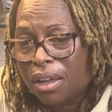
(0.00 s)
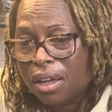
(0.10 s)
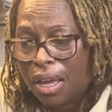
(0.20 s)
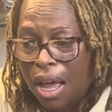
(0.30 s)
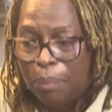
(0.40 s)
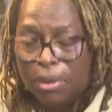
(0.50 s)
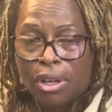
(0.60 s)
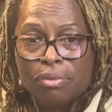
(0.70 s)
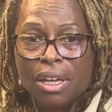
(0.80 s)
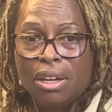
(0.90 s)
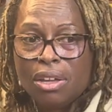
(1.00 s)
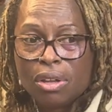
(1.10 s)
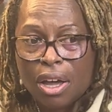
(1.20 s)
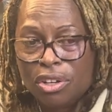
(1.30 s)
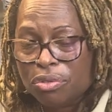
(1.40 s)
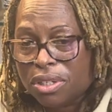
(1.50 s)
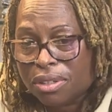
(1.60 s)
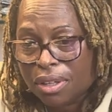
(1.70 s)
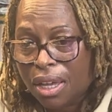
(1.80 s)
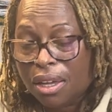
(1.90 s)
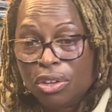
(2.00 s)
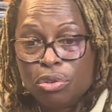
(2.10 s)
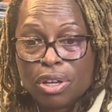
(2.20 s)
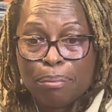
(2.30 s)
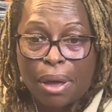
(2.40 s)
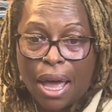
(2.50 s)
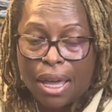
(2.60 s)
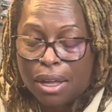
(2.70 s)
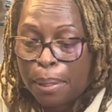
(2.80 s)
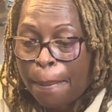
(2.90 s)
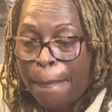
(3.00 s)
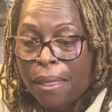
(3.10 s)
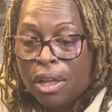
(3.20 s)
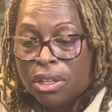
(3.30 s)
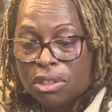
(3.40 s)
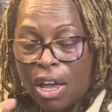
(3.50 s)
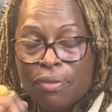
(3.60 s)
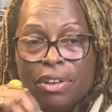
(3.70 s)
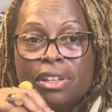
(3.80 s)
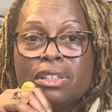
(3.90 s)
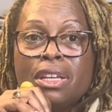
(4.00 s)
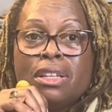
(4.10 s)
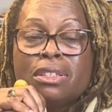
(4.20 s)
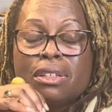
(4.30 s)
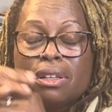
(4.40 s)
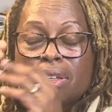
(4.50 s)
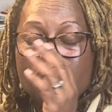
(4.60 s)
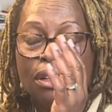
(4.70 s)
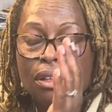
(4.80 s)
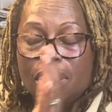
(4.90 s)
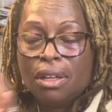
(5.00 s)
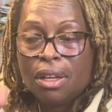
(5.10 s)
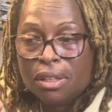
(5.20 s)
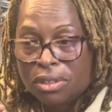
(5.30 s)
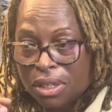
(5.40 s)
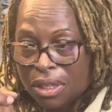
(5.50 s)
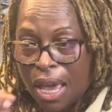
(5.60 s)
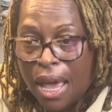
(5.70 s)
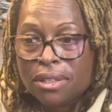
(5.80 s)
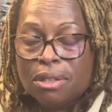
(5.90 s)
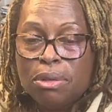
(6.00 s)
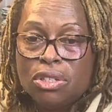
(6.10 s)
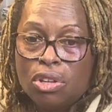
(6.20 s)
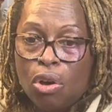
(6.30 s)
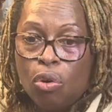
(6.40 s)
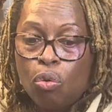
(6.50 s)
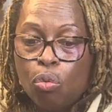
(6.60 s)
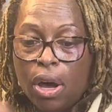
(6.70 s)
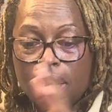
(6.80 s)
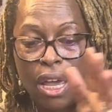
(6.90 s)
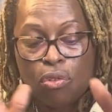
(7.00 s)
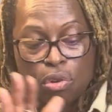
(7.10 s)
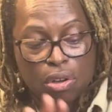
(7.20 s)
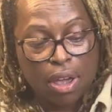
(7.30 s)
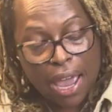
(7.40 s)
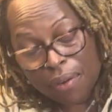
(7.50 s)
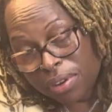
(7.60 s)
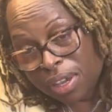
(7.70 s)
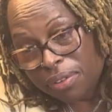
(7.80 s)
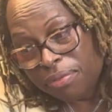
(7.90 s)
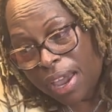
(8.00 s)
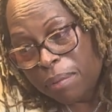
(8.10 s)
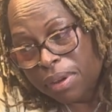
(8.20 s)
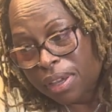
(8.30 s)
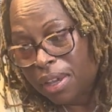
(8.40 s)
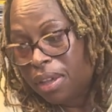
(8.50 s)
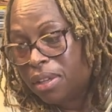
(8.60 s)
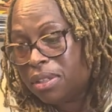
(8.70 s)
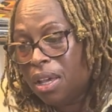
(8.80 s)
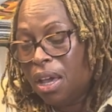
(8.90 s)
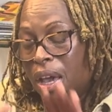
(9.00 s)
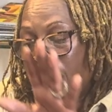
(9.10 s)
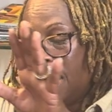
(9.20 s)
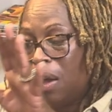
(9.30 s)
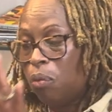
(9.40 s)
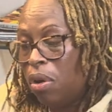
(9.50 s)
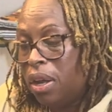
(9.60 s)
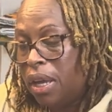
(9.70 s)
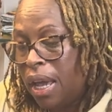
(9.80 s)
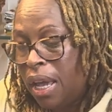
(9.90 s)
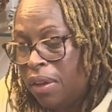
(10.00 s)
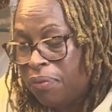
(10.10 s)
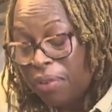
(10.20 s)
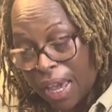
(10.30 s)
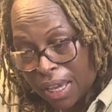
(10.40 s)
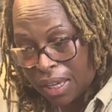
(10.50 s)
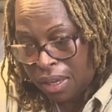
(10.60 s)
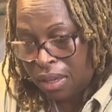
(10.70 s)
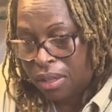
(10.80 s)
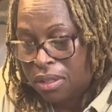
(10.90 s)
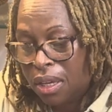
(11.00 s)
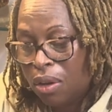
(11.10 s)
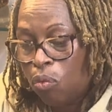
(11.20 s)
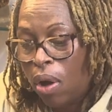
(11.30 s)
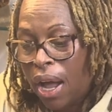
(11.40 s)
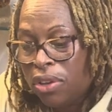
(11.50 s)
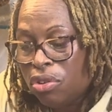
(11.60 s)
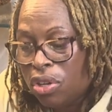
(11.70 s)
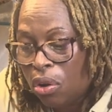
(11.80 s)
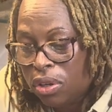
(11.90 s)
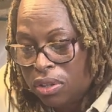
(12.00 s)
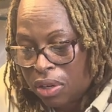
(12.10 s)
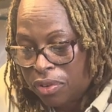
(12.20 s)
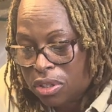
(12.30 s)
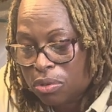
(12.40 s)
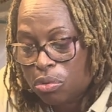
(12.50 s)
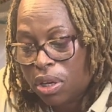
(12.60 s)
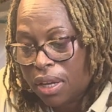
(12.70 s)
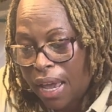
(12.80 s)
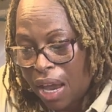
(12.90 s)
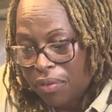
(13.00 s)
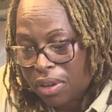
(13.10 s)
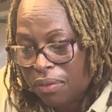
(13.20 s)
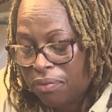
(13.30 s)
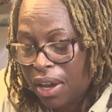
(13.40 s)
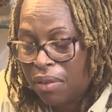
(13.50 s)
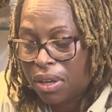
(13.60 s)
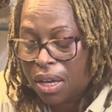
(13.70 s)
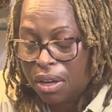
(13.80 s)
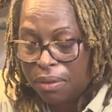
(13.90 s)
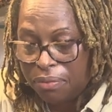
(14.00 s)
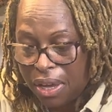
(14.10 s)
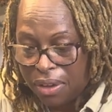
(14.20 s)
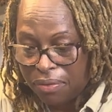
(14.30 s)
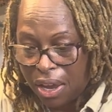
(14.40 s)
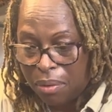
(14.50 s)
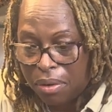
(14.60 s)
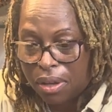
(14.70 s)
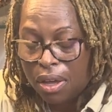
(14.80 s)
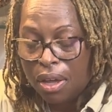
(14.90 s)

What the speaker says: a copy of any country's thing and you can buy it. So I feel it just has to be told what a real African fabric is and what a fake is, and why you know the difference between an African fabric and a fake fabric.